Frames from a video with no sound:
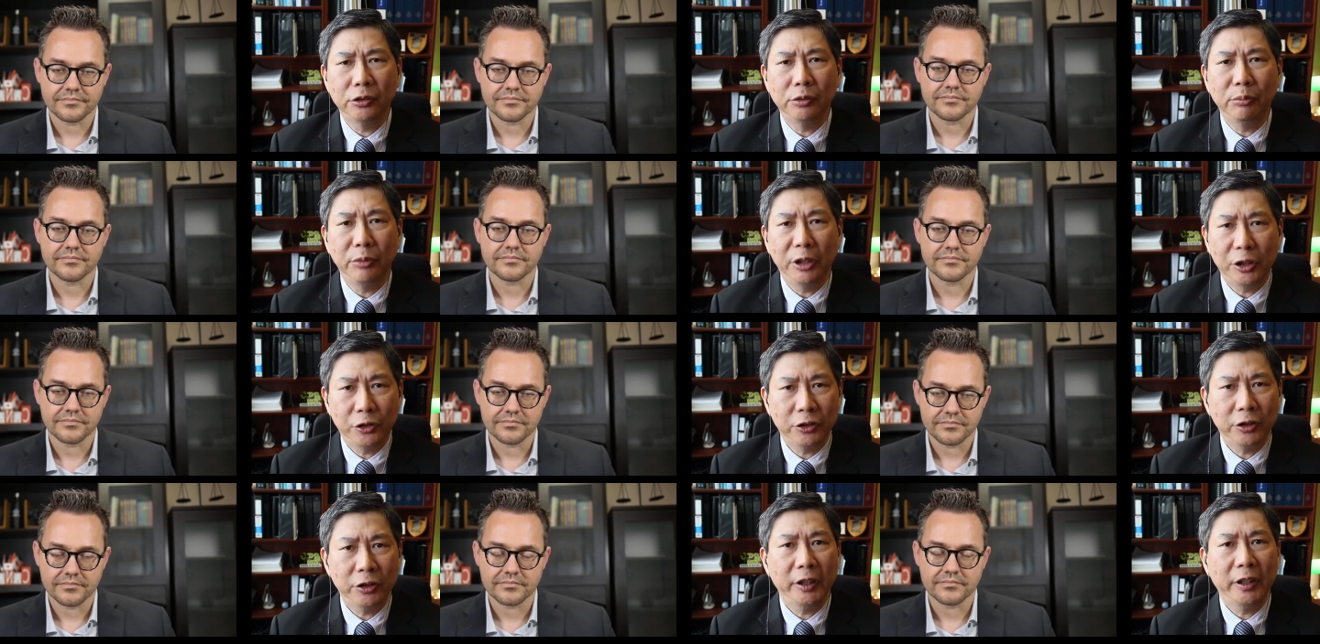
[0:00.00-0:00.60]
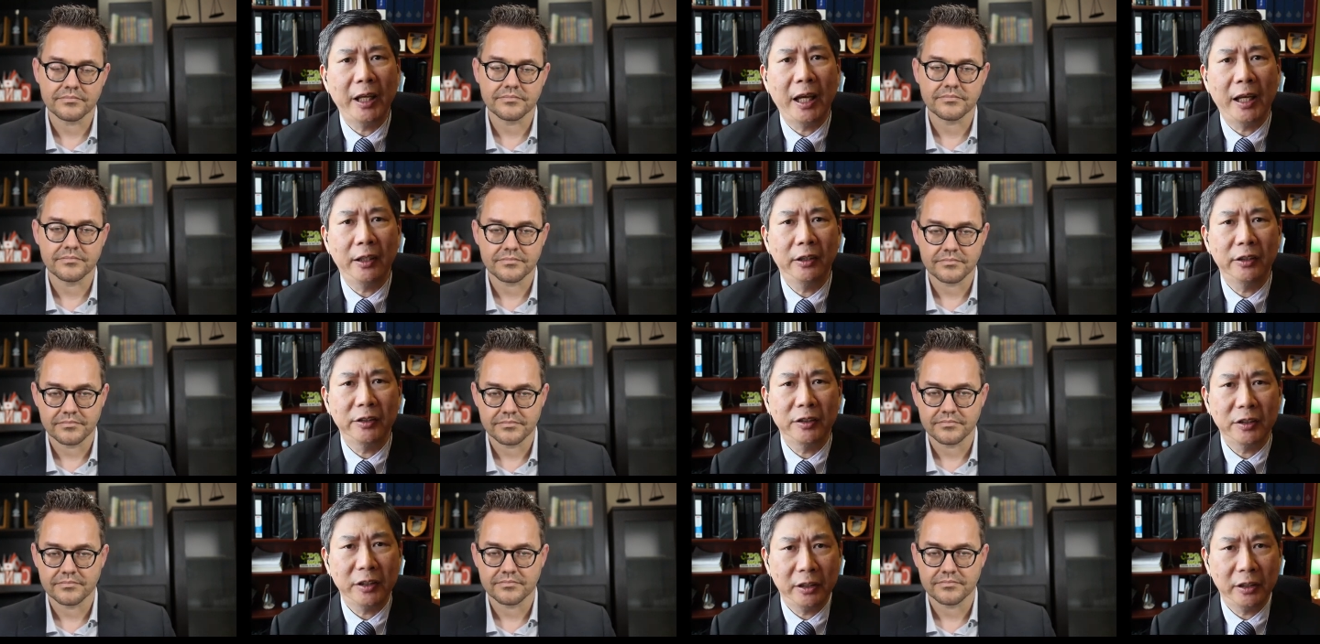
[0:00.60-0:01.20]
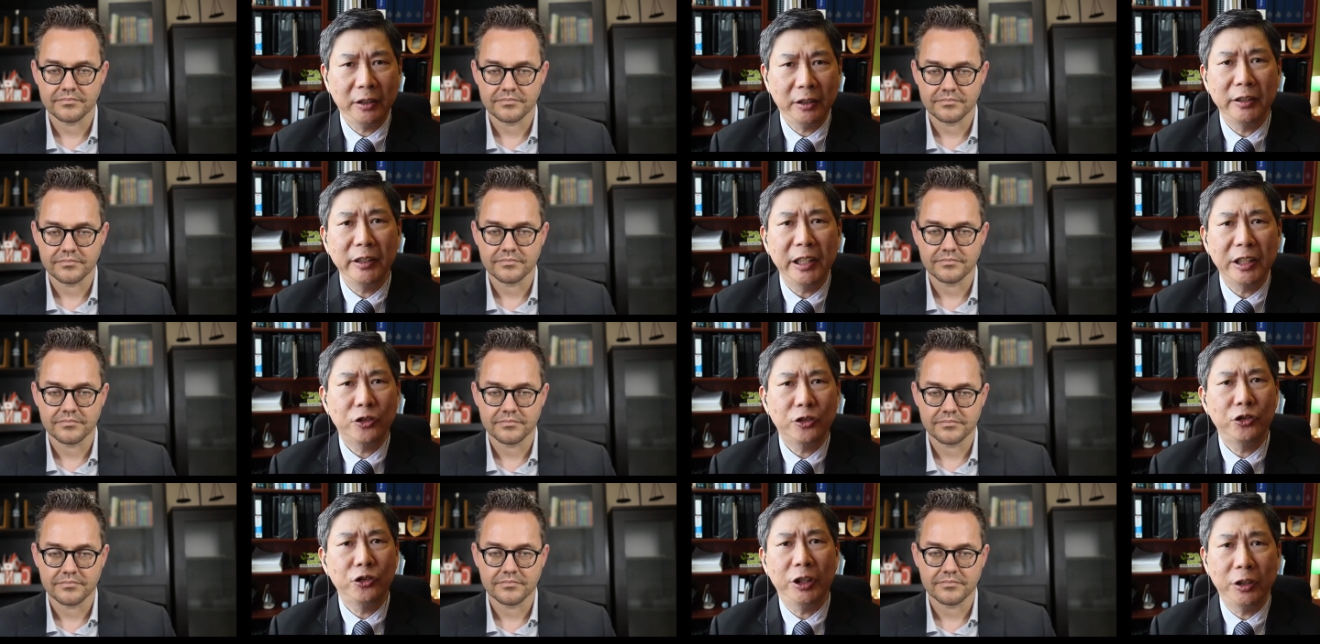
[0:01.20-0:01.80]
Speaker 1: make sure that the
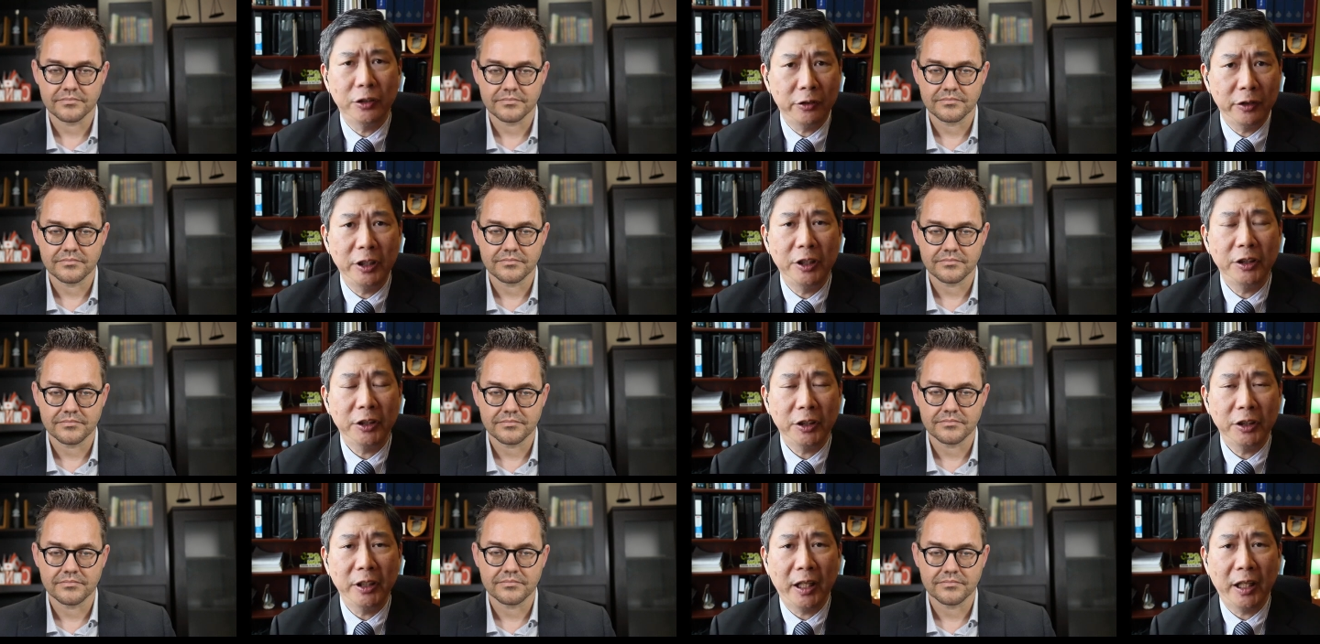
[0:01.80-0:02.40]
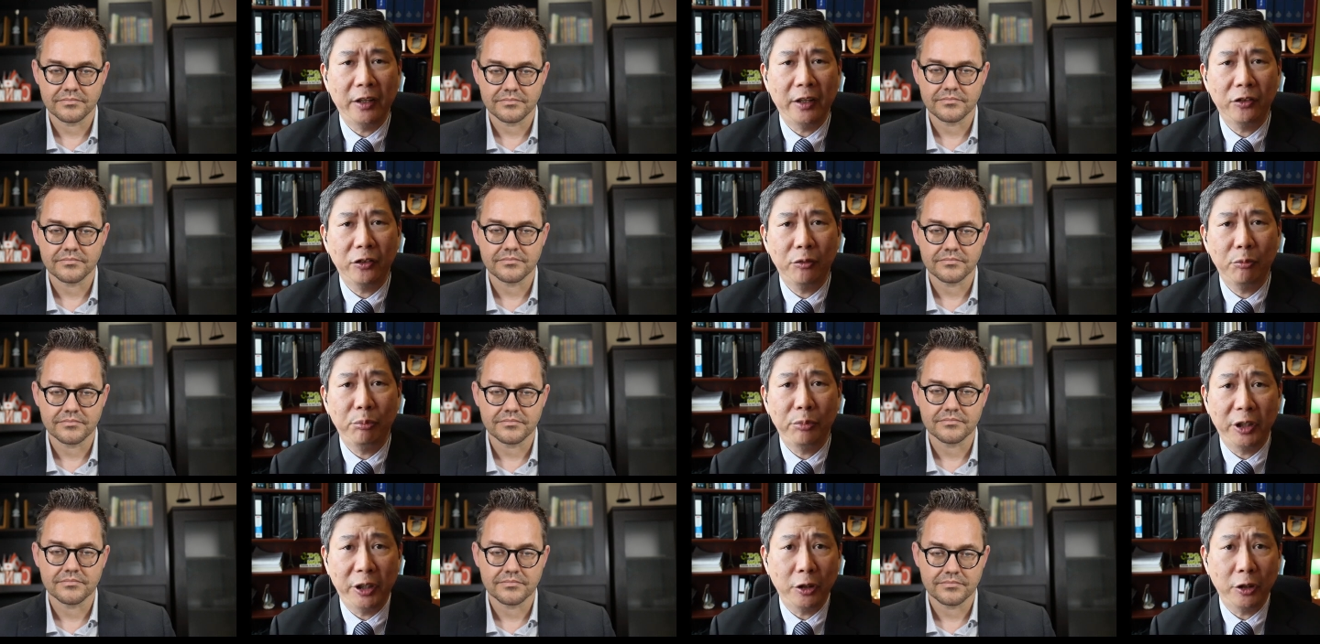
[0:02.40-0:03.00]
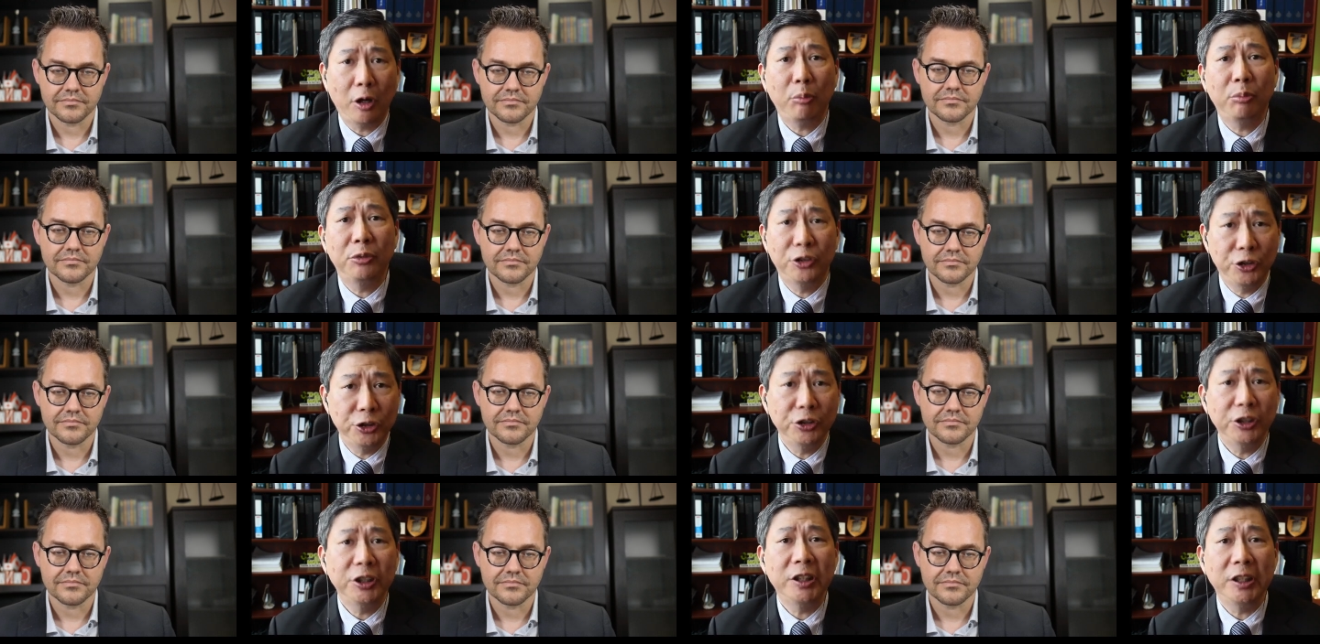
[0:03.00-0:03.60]
next generation has better
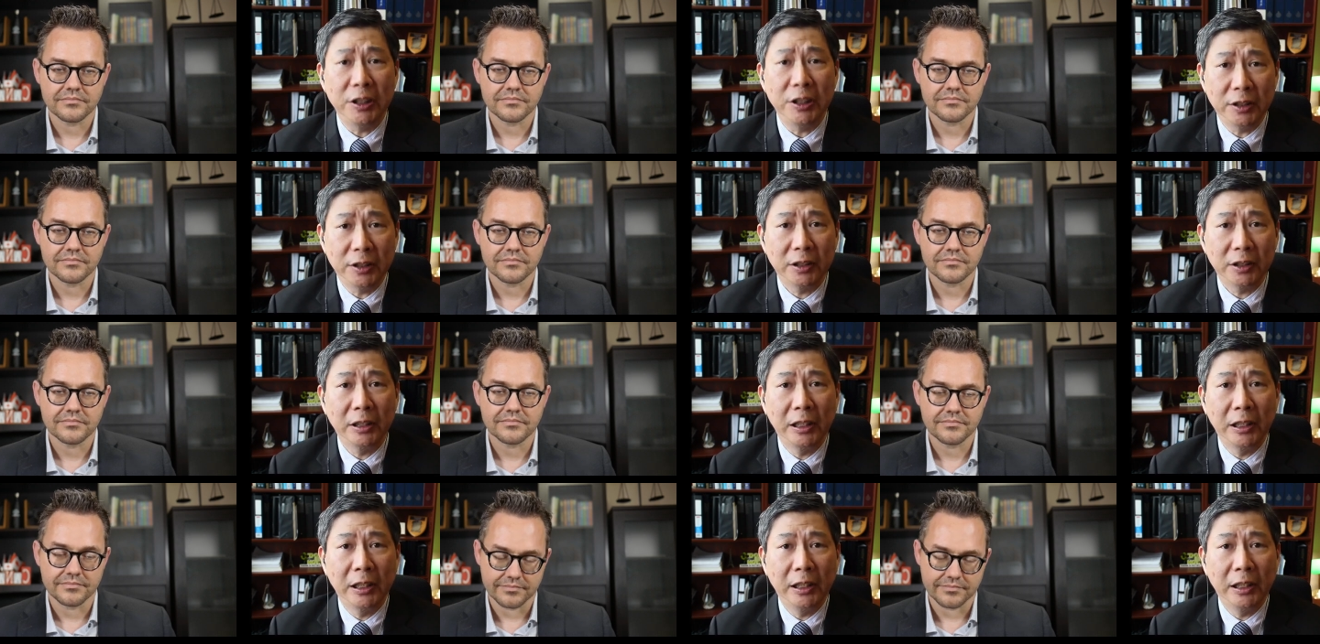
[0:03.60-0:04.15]
opportunities,